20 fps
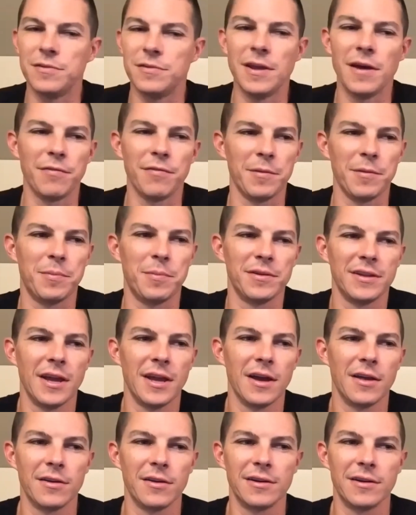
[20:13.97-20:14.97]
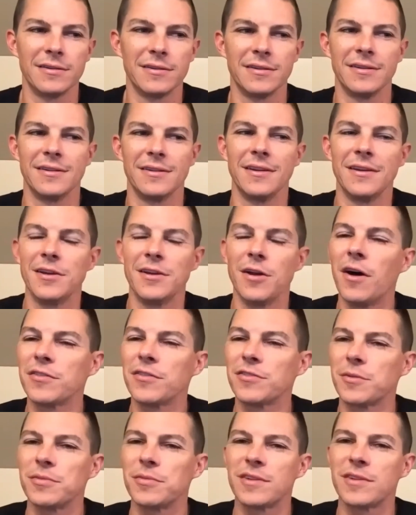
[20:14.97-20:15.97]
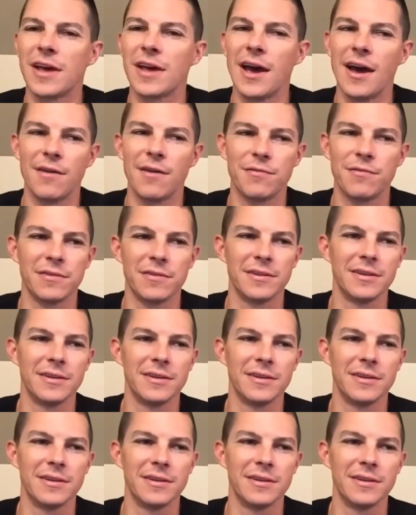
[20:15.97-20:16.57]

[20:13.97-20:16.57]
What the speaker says: definitely put together an awesome staff.